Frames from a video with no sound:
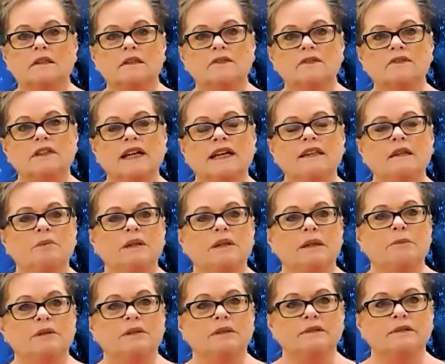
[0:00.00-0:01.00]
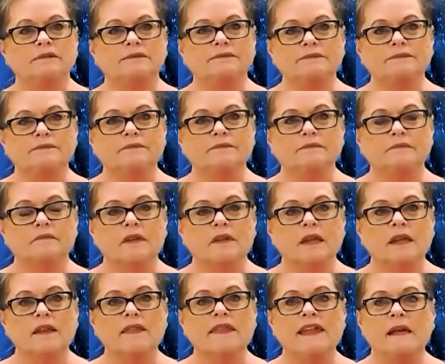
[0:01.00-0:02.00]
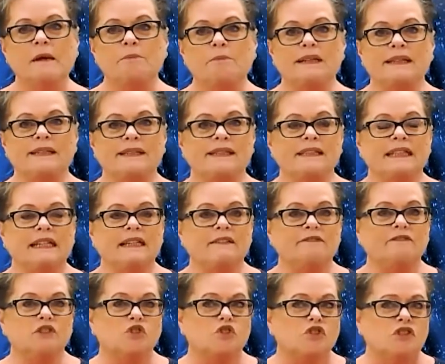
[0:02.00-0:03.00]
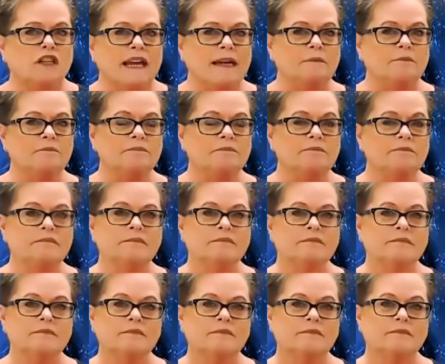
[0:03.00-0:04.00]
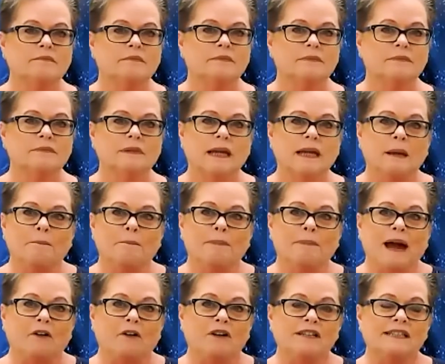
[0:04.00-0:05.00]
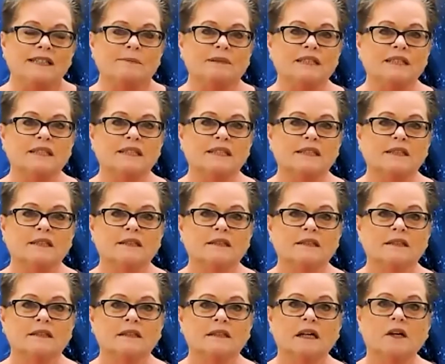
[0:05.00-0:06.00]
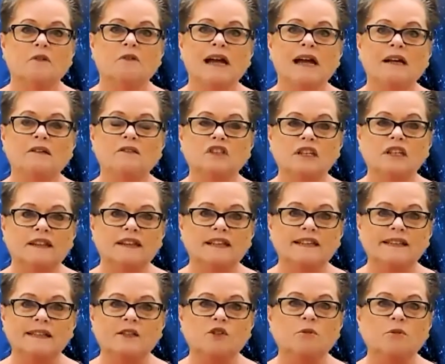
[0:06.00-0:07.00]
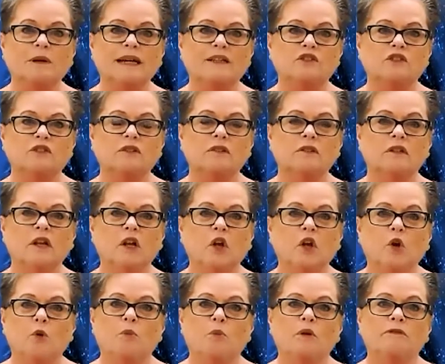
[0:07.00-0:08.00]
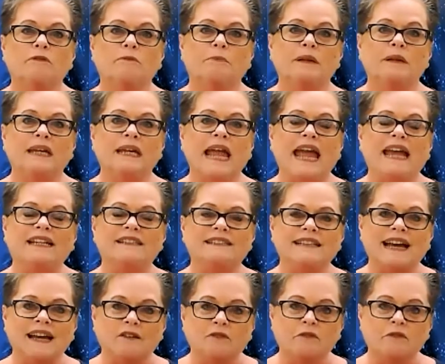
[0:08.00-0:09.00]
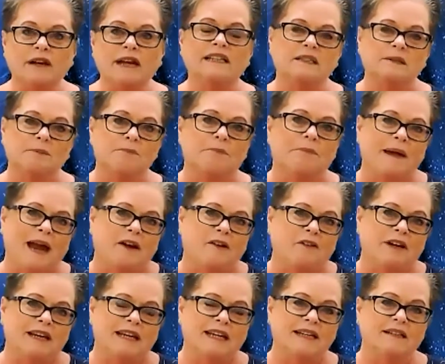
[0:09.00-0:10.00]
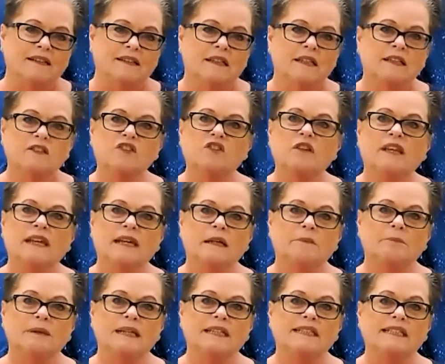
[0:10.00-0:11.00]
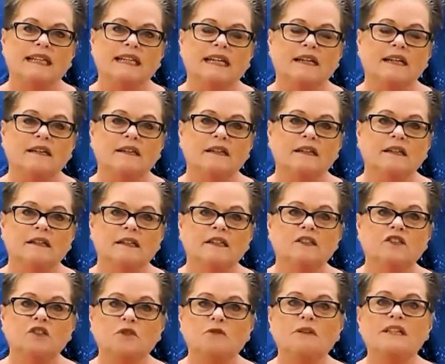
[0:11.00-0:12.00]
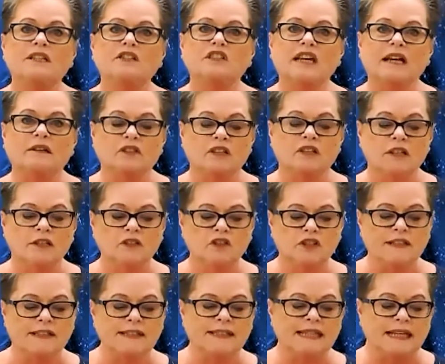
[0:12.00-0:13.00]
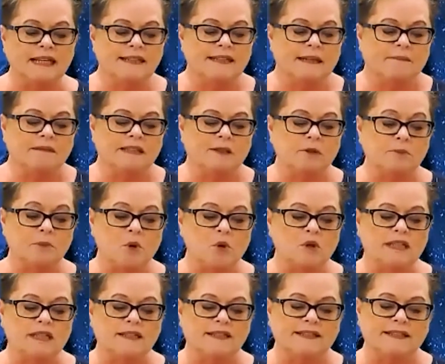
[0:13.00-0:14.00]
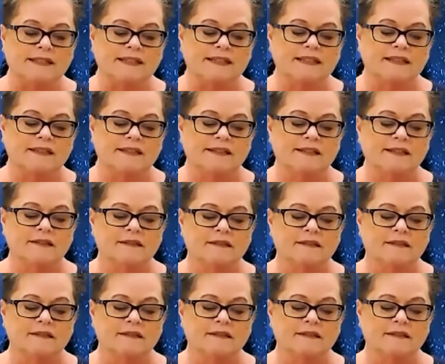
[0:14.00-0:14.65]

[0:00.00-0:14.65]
For other people, their perceived shame, embarrassment around the situation will be a direct barrier to their ability to reach out, to seek some support and assistance.